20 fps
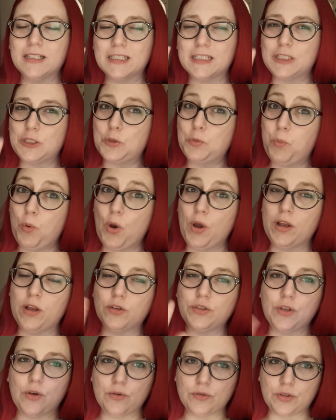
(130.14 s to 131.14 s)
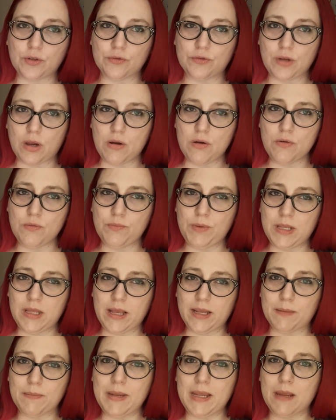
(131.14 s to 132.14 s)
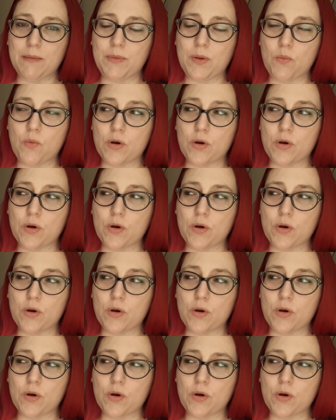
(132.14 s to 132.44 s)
So don't be like me and be